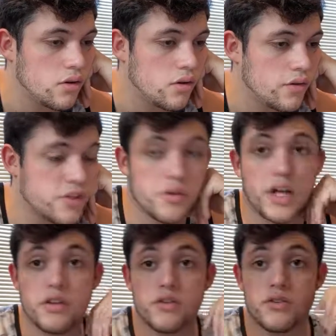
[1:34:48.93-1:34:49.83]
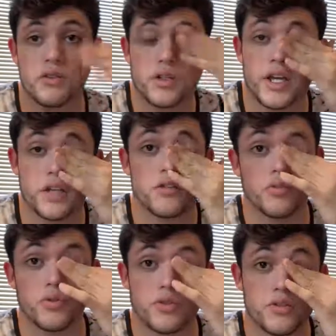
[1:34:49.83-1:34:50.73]
that's what I used, and it handled
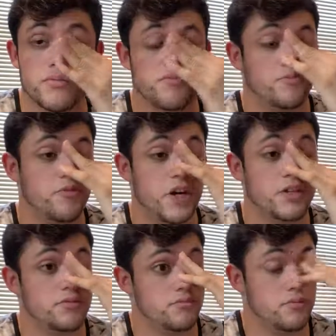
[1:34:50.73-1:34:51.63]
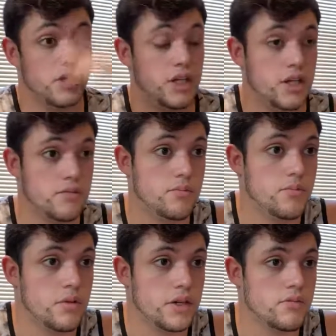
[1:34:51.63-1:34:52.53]
the boost fine. I had
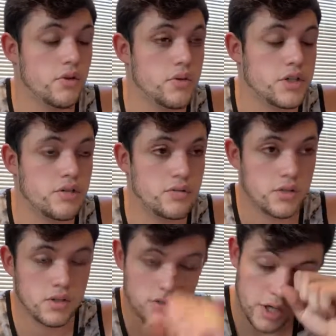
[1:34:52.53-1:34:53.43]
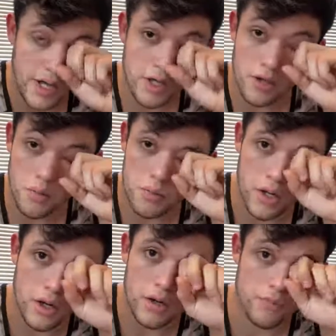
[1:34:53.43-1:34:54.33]
like no issues with it. I ended up
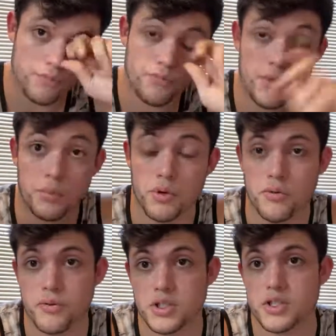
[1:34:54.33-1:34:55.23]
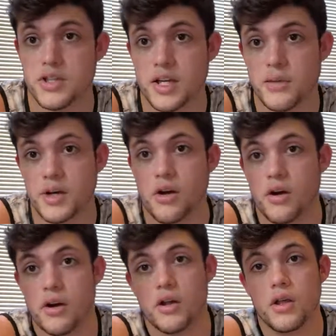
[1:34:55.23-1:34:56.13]
I broke first and second in my
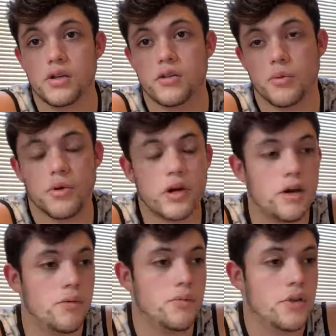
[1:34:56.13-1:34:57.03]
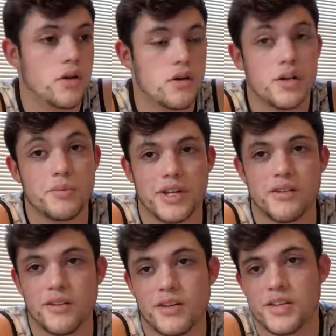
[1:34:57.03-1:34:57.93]
car doing a burnout in my
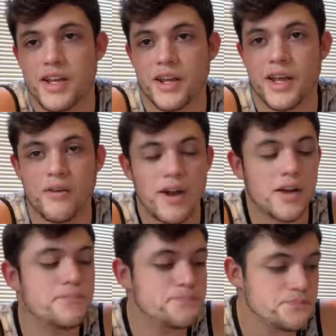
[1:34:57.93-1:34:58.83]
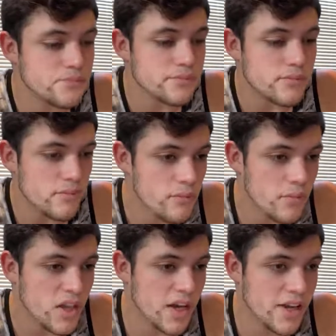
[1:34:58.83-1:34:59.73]
because I had a get rag,
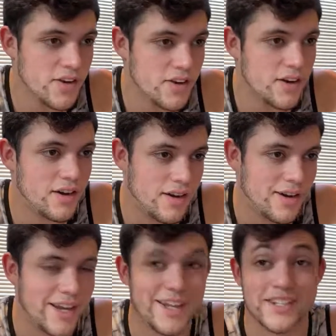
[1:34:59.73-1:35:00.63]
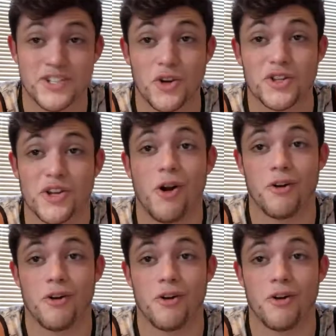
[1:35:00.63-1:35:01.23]
and I had to start the car